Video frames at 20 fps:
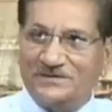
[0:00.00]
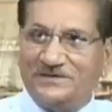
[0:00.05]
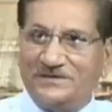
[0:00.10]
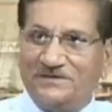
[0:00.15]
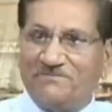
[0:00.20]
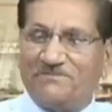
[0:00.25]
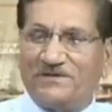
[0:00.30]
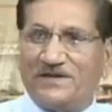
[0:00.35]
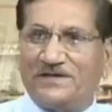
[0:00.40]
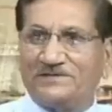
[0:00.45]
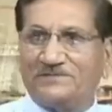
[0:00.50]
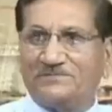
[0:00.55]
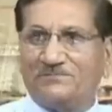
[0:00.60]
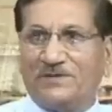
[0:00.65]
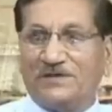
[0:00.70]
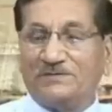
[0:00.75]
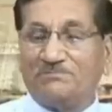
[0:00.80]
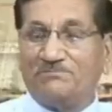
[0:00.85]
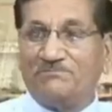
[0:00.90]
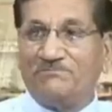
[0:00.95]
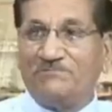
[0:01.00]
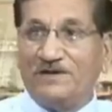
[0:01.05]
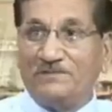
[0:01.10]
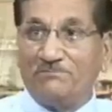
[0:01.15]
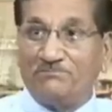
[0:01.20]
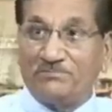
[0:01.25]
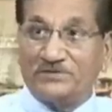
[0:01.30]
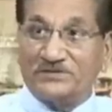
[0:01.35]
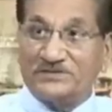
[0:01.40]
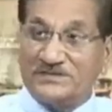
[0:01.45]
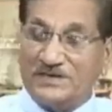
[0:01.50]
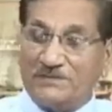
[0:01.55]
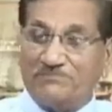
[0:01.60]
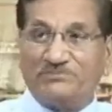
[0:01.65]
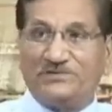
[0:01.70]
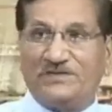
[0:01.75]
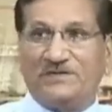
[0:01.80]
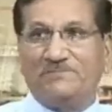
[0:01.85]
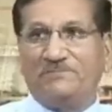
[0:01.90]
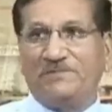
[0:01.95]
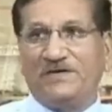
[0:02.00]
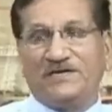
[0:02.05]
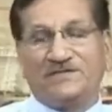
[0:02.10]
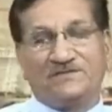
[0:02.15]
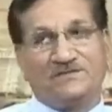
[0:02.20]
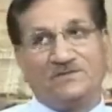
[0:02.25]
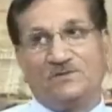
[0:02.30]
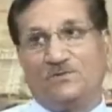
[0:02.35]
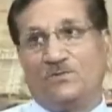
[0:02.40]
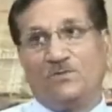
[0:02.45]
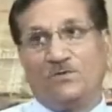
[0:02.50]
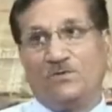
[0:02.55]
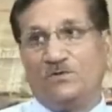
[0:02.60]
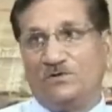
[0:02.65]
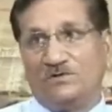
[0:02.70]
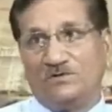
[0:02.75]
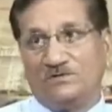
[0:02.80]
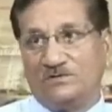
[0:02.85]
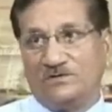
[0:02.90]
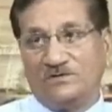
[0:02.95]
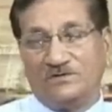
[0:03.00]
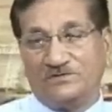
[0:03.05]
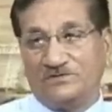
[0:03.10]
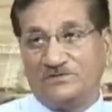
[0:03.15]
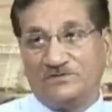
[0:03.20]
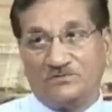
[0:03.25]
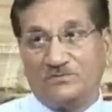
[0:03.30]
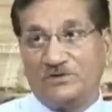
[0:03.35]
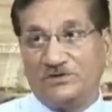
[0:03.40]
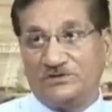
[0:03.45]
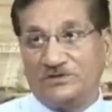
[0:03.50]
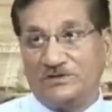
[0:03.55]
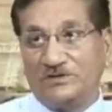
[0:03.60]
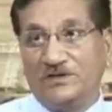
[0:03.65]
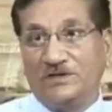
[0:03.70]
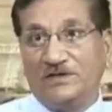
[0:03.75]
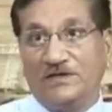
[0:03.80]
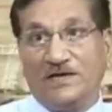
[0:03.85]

difference, but when perception makes the whole situation,